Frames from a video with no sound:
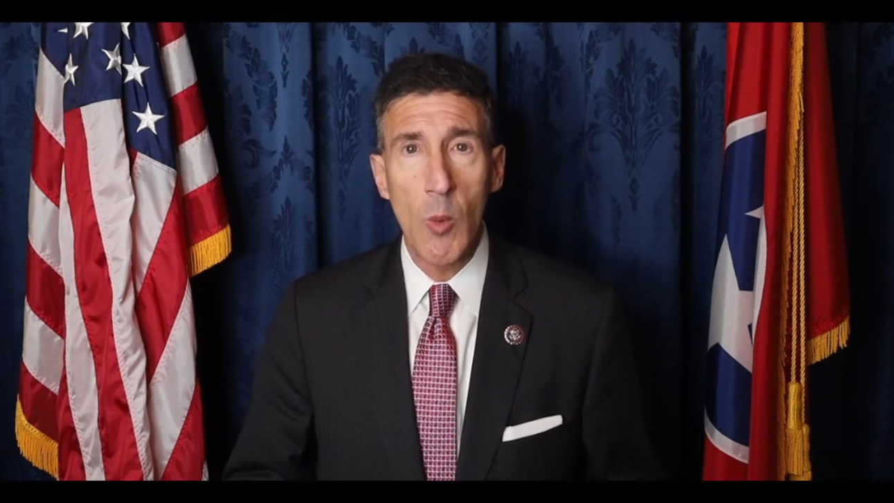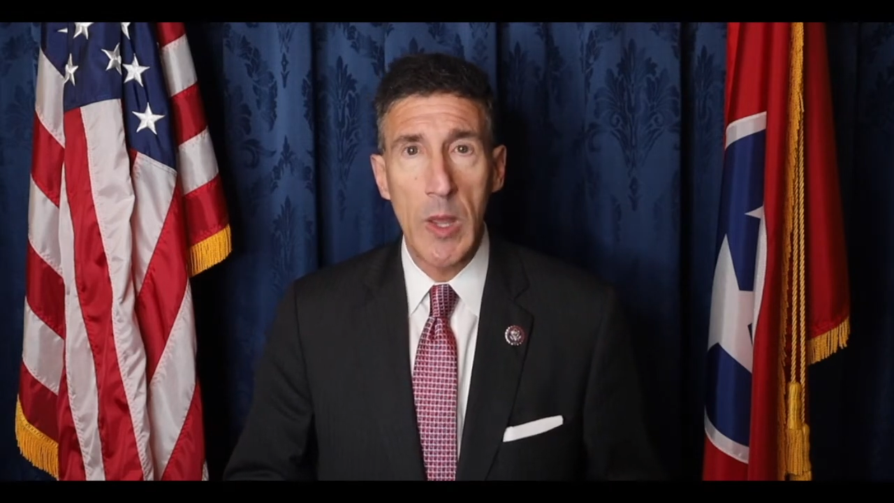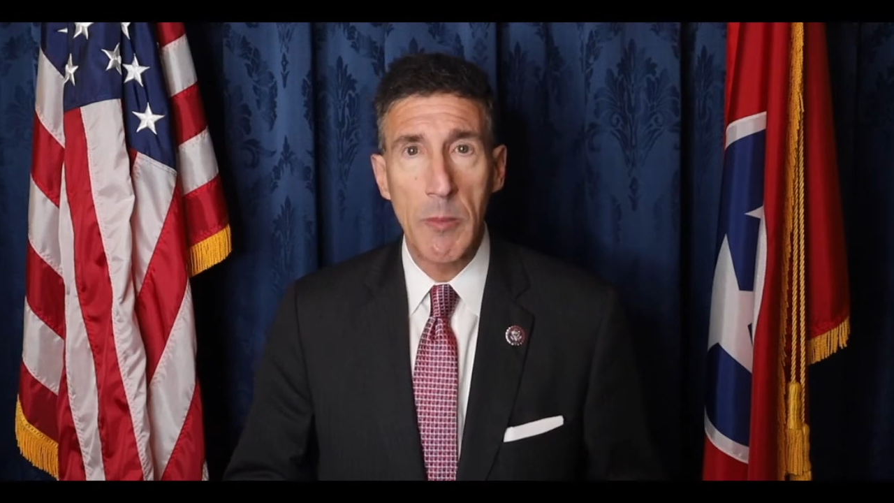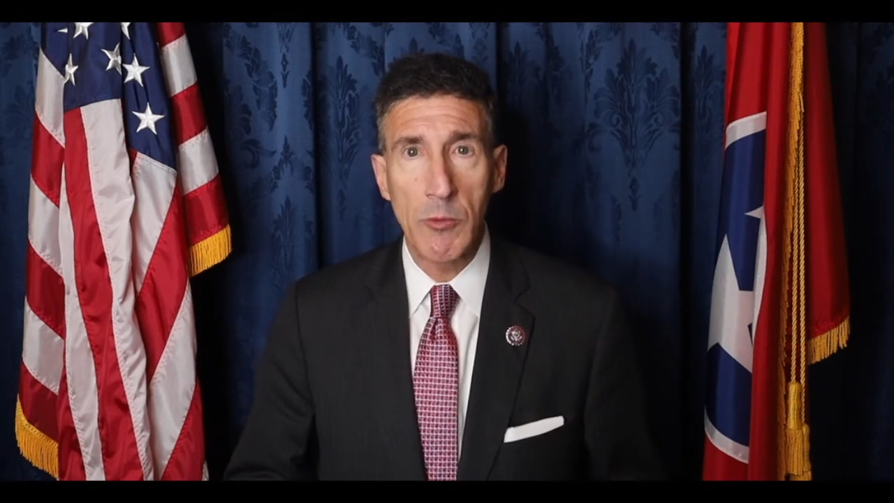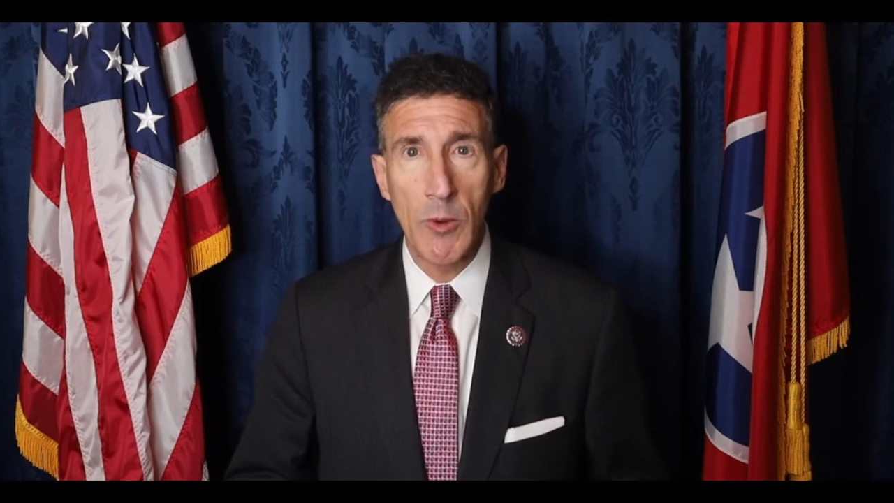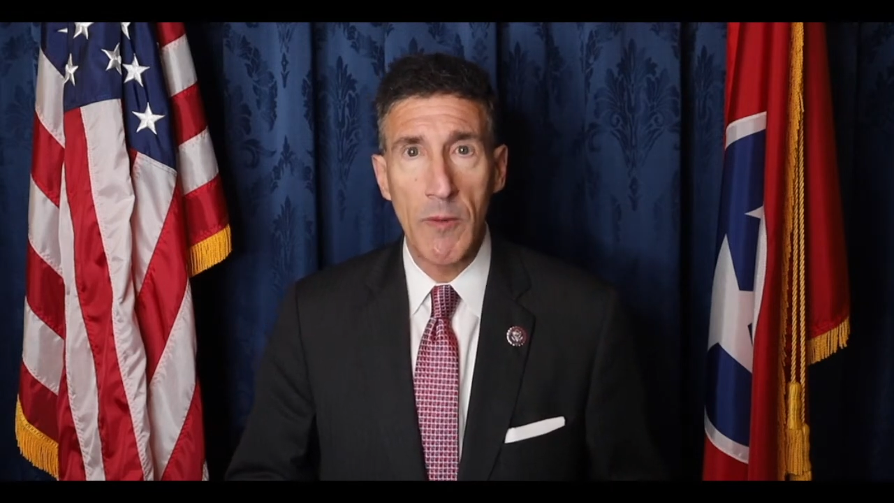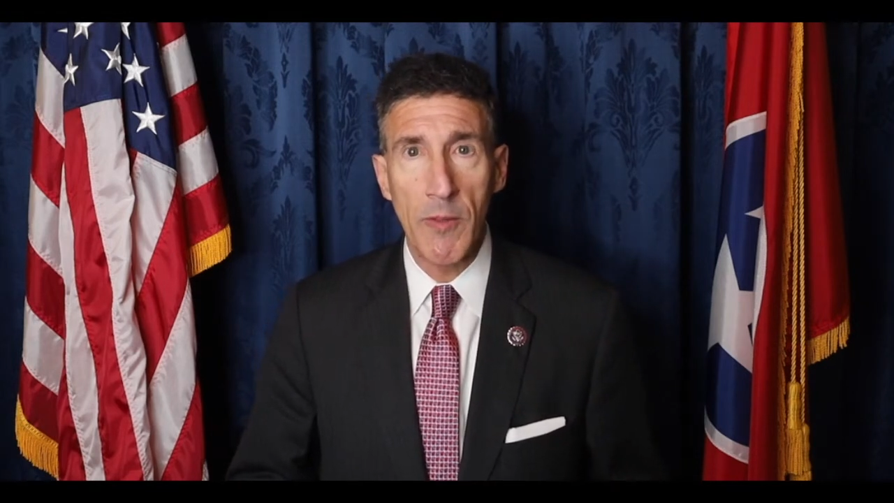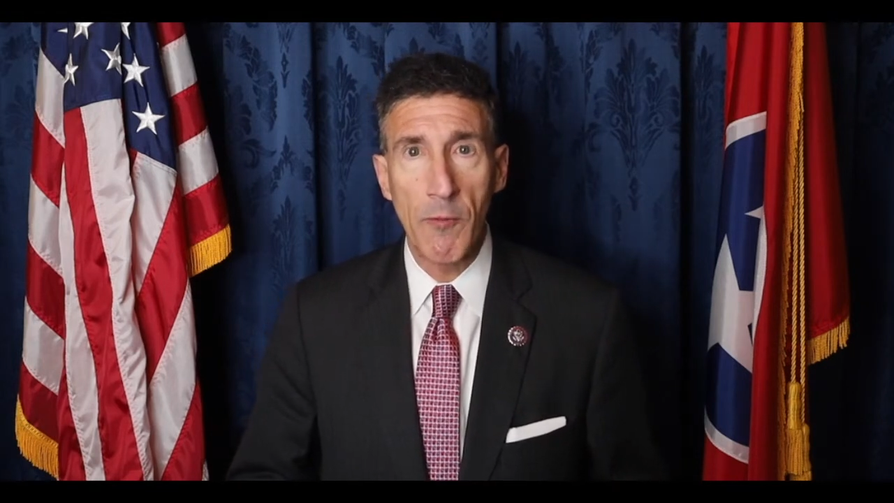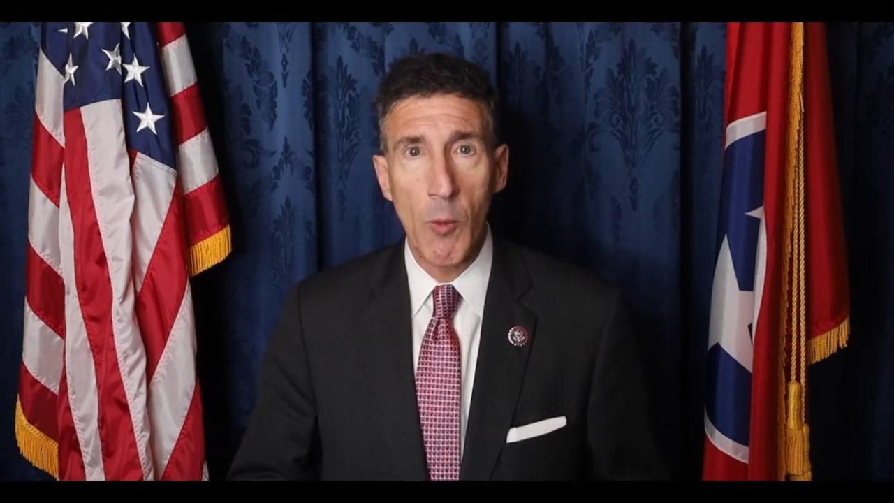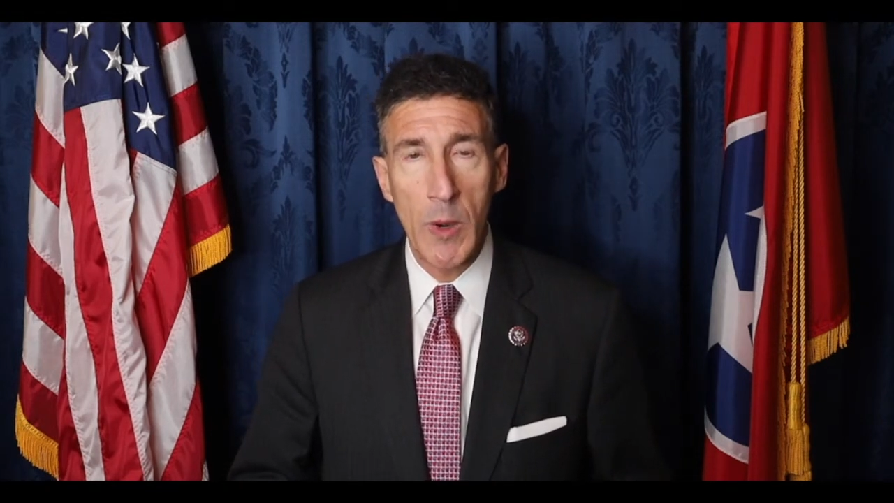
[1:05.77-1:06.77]
we observed
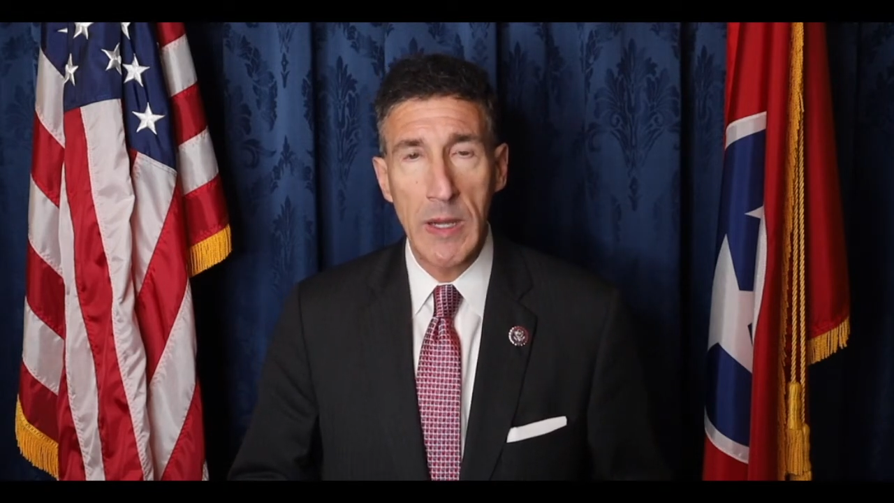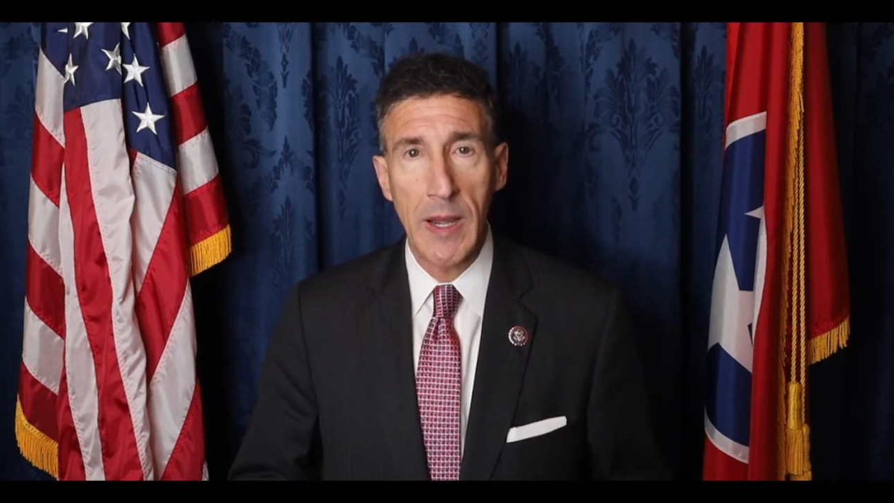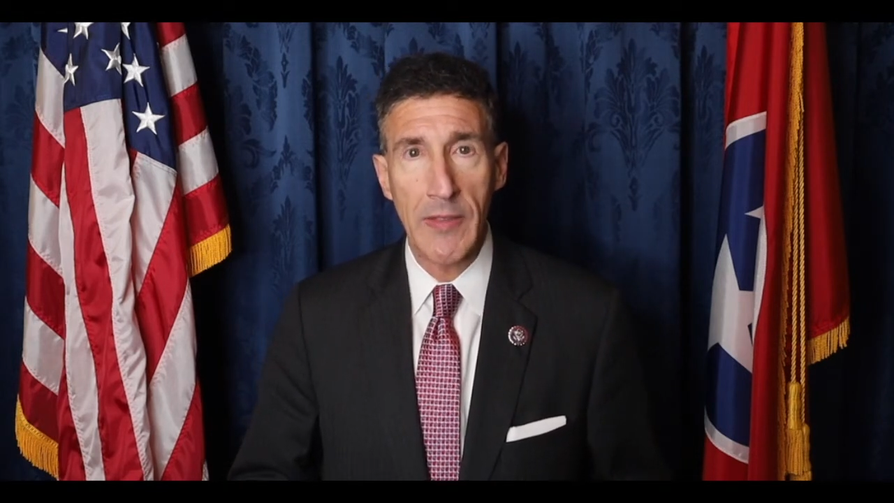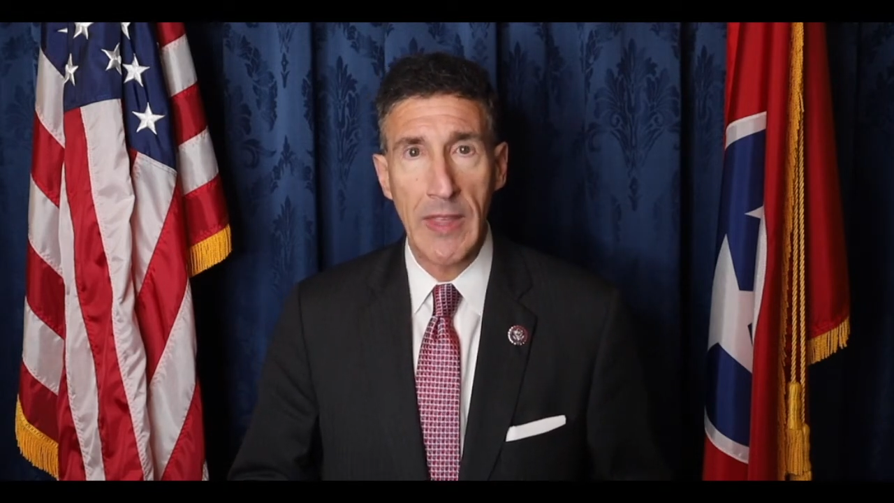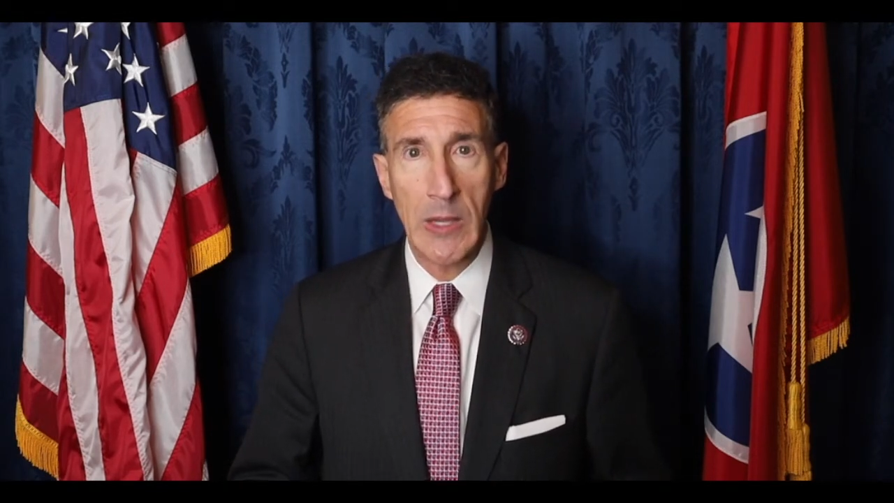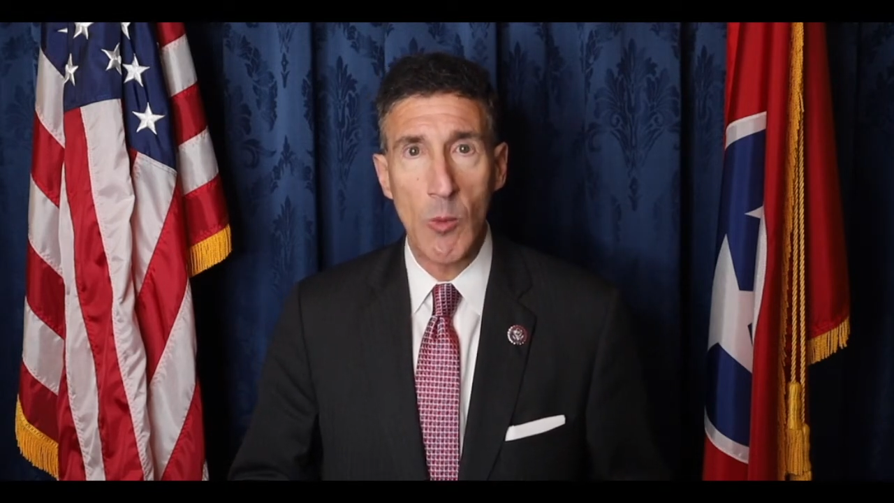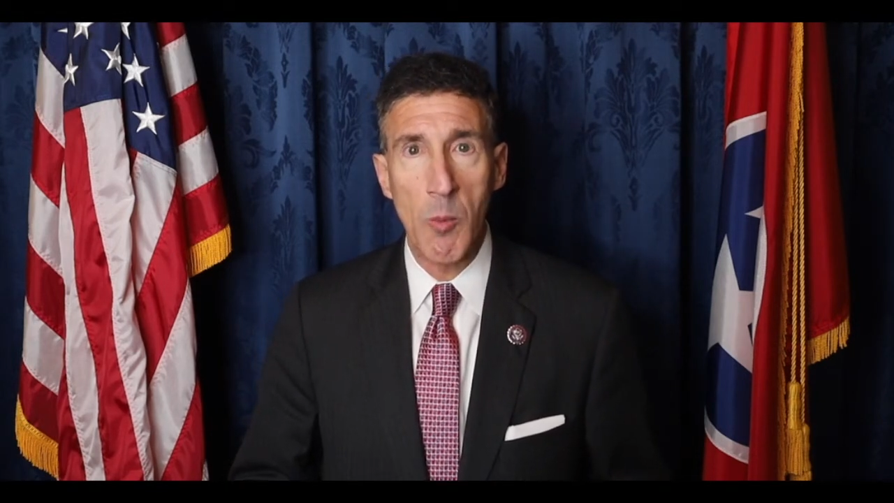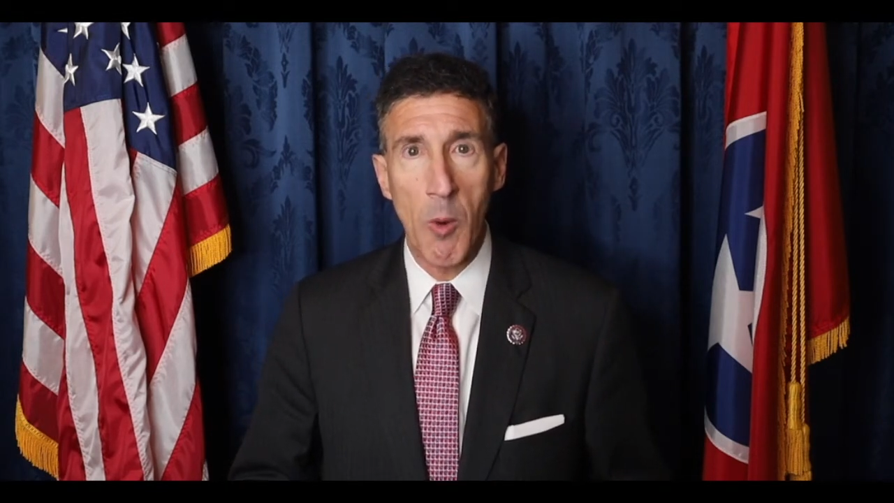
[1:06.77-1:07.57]
the 49th annual